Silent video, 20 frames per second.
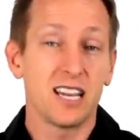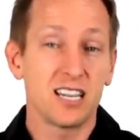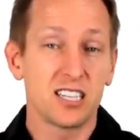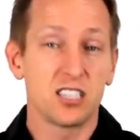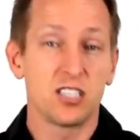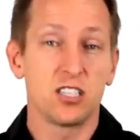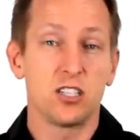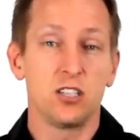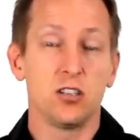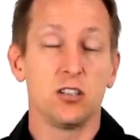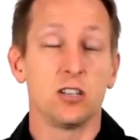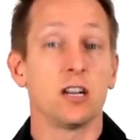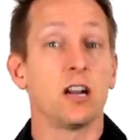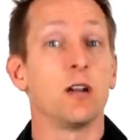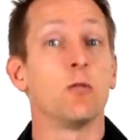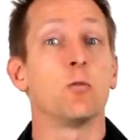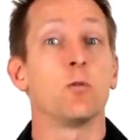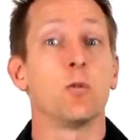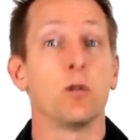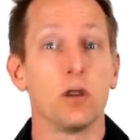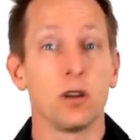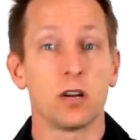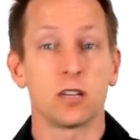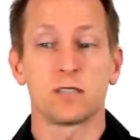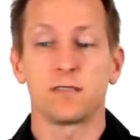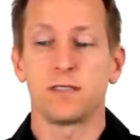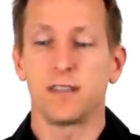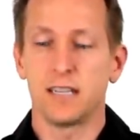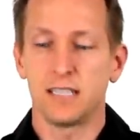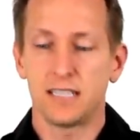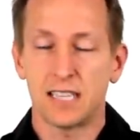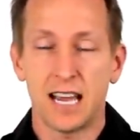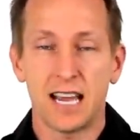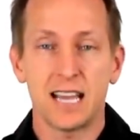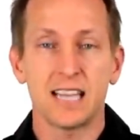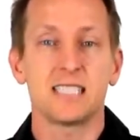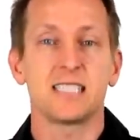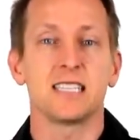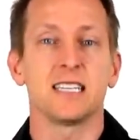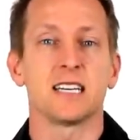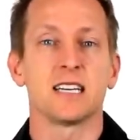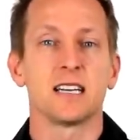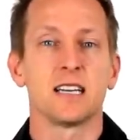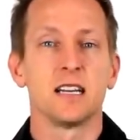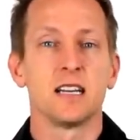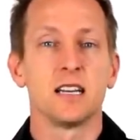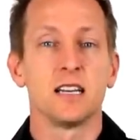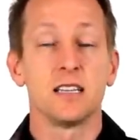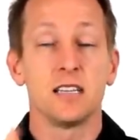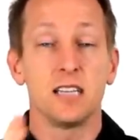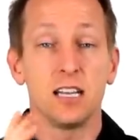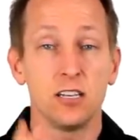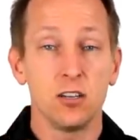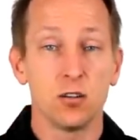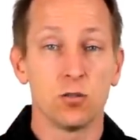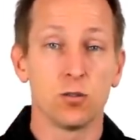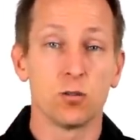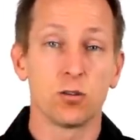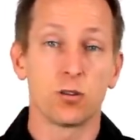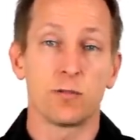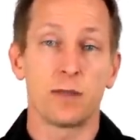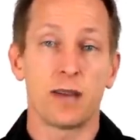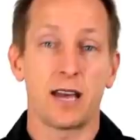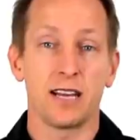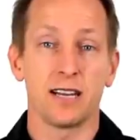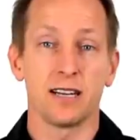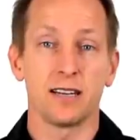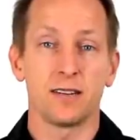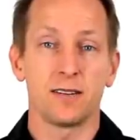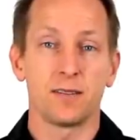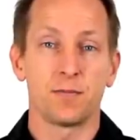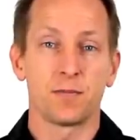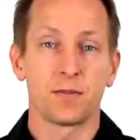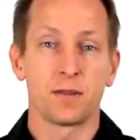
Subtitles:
Execute it. It works. Fantastic. Then you automate it.